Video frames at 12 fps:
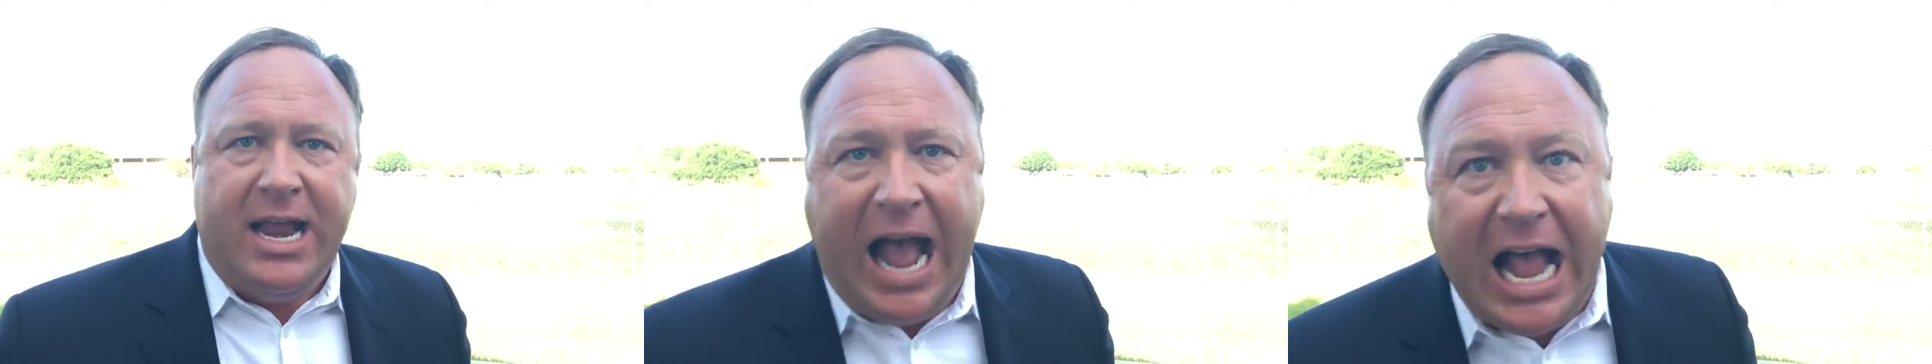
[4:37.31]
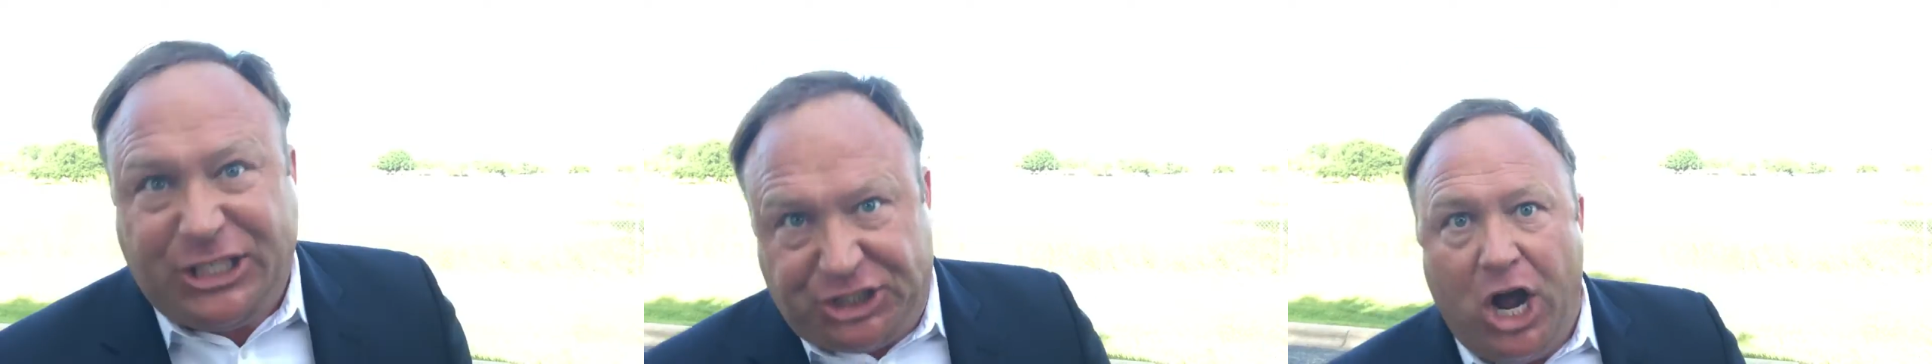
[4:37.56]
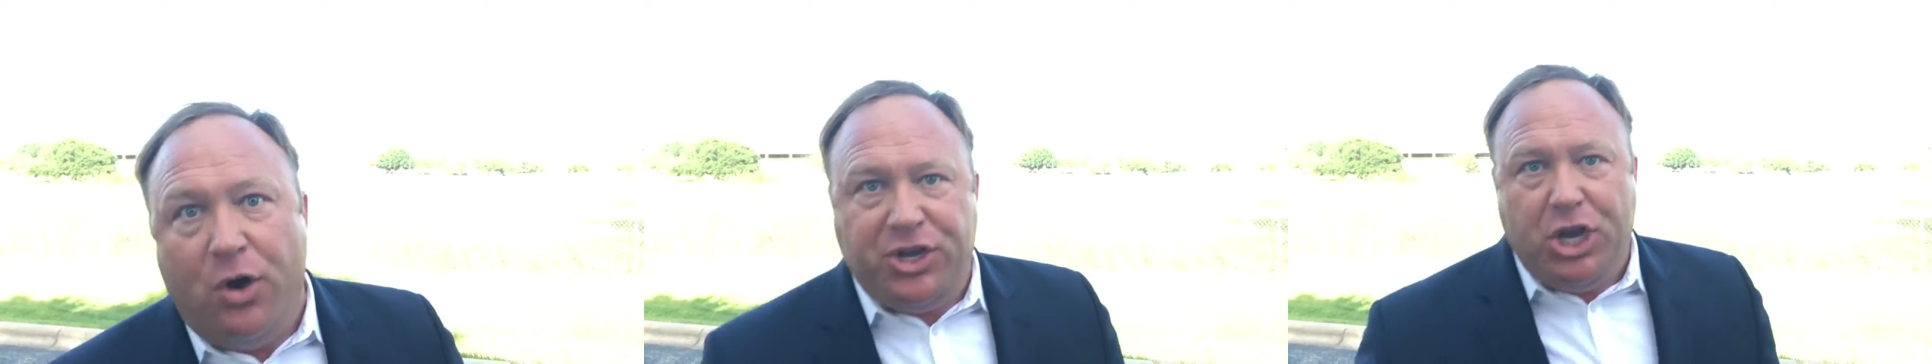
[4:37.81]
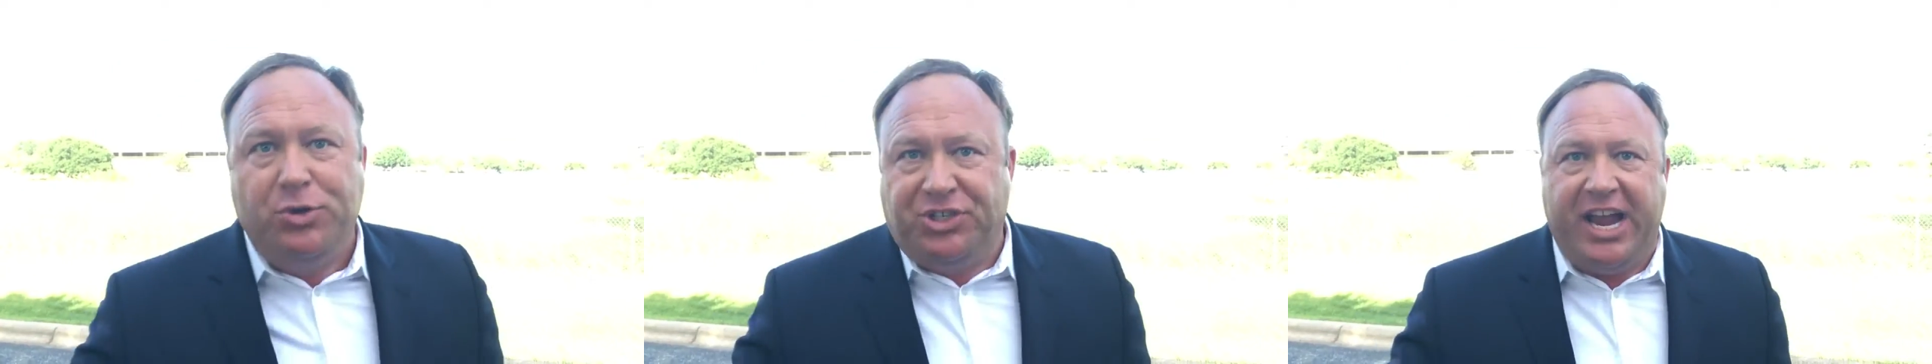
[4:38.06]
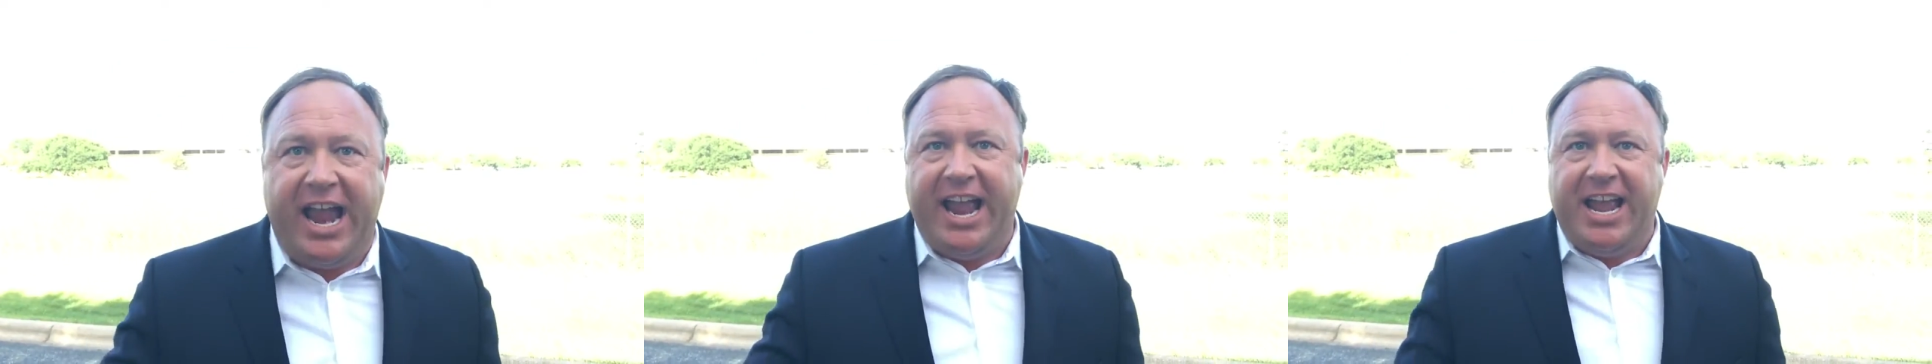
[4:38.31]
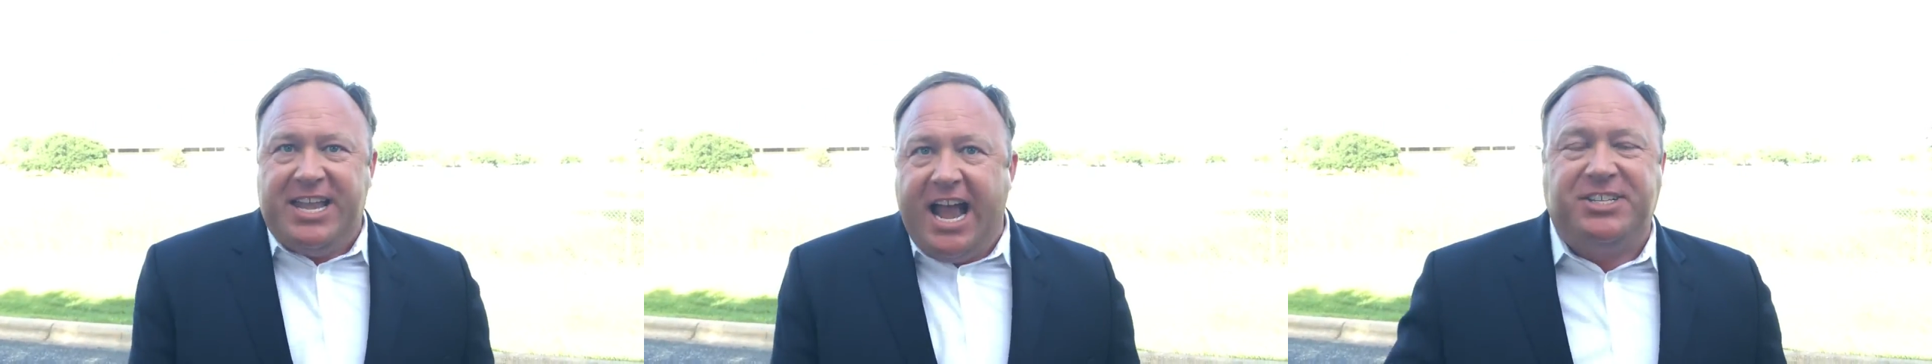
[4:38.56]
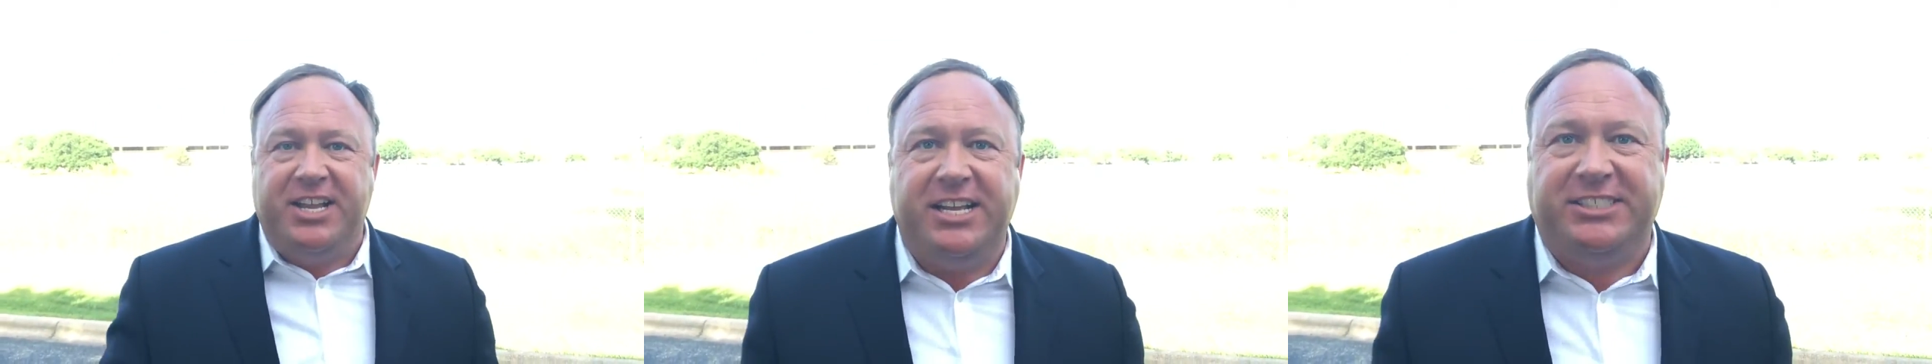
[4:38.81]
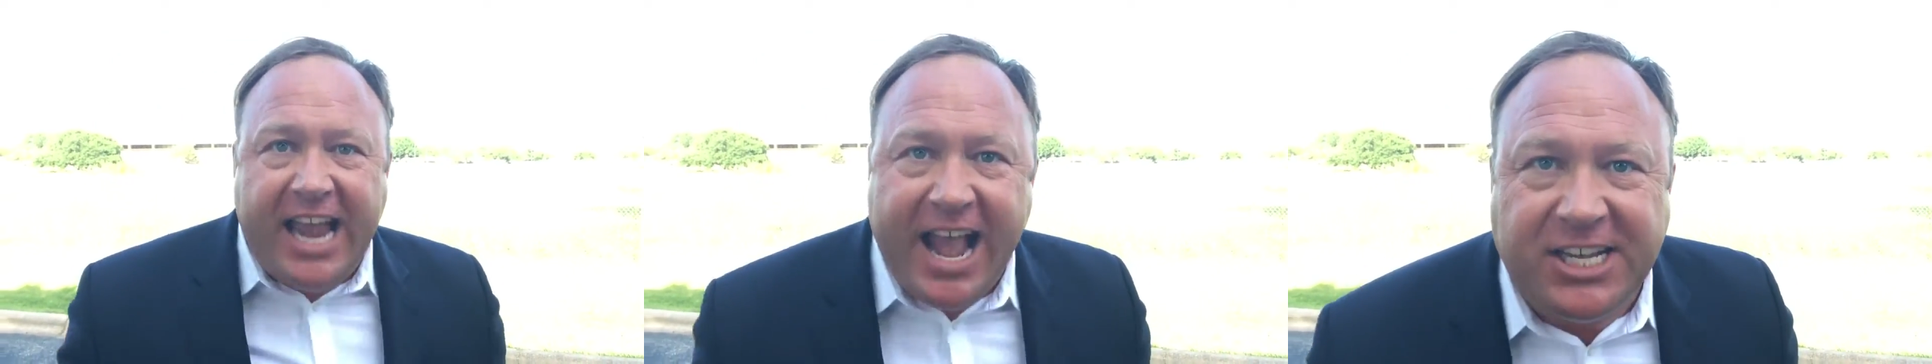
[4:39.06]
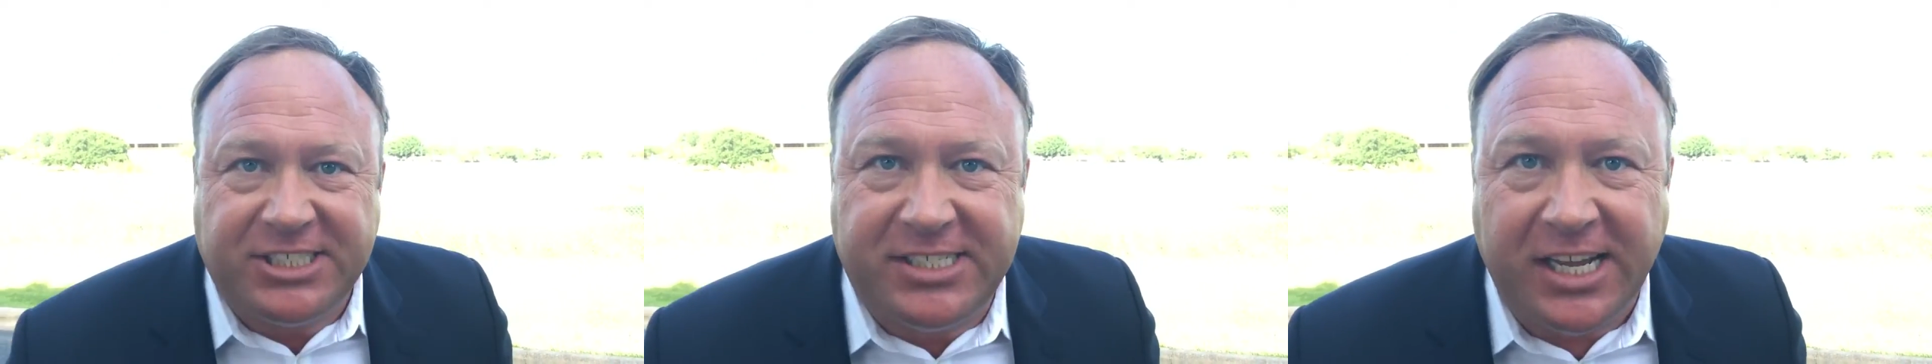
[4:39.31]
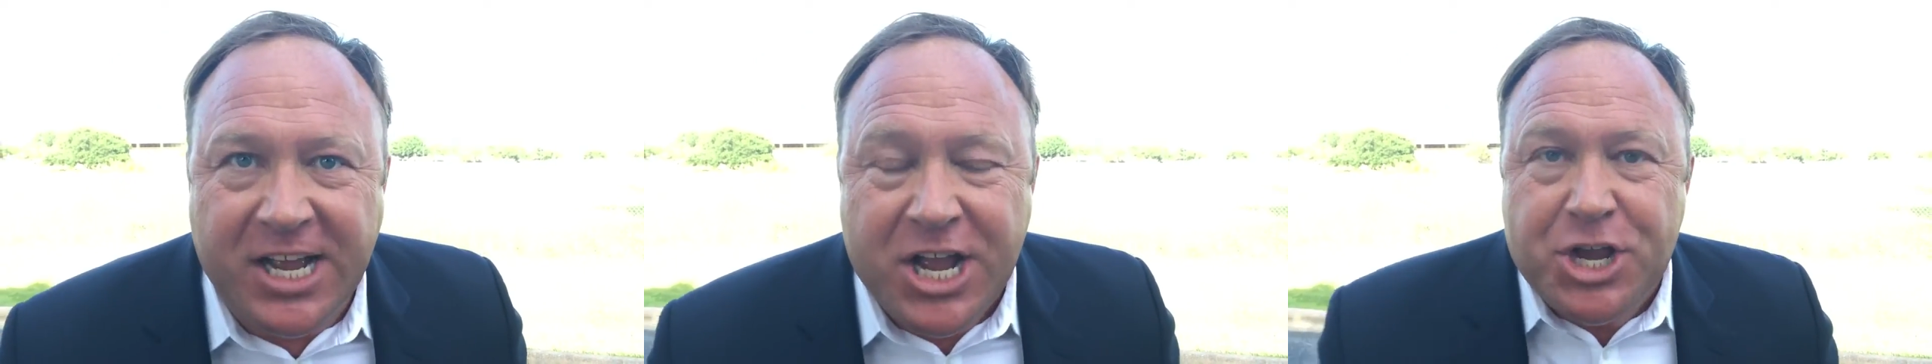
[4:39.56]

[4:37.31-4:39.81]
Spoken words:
I show you saying it doesn't exist.